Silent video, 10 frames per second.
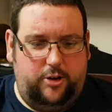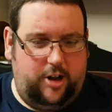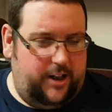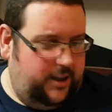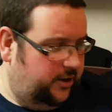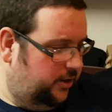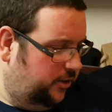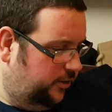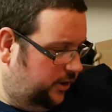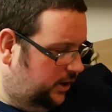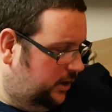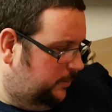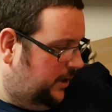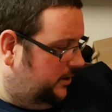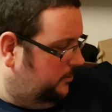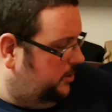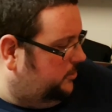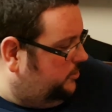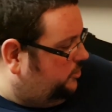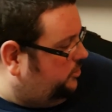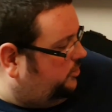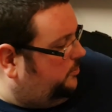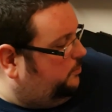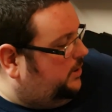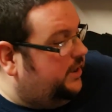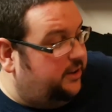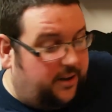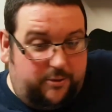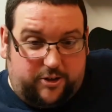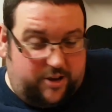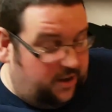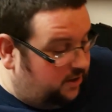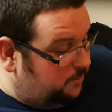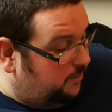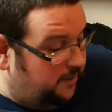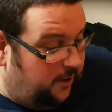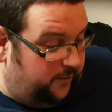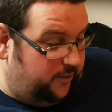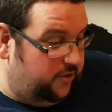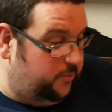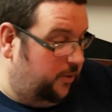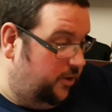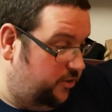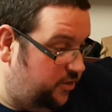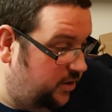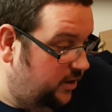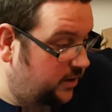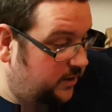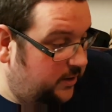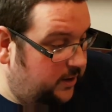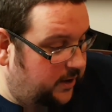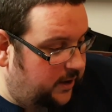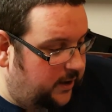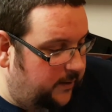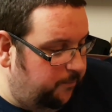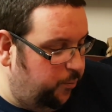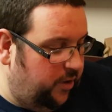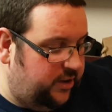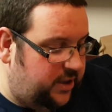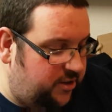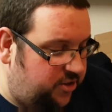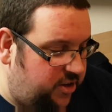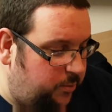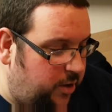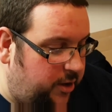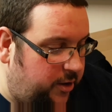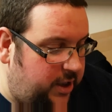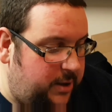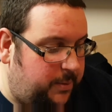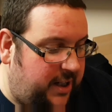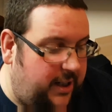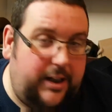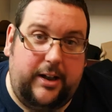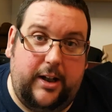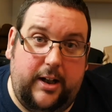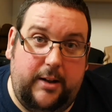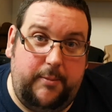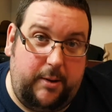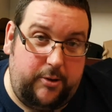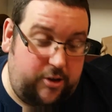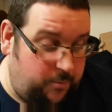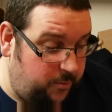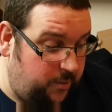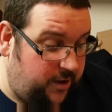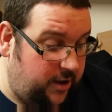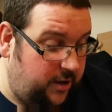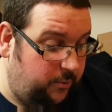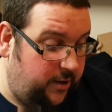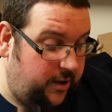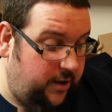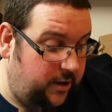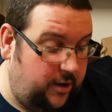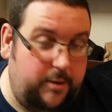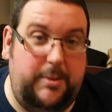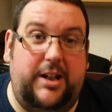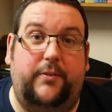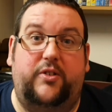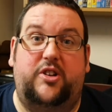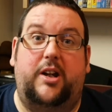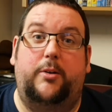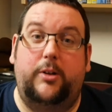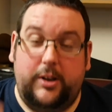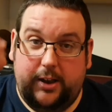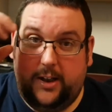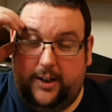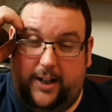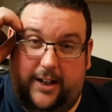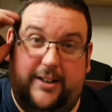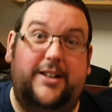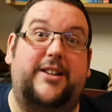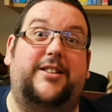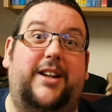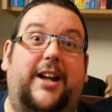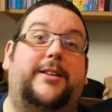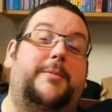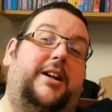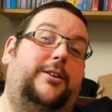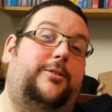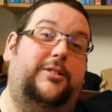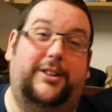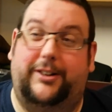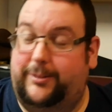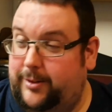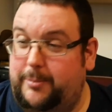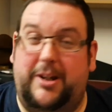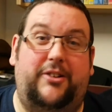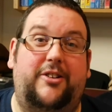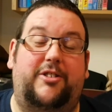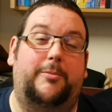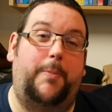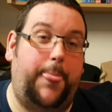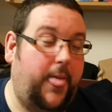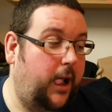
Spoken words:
usually on eBay at the moment. It's complete. You don't see it come up that often, to be honest. I did see one on eBay. There was someone with an Amiga for sale. They had the disc and they had the manual, and I messaged them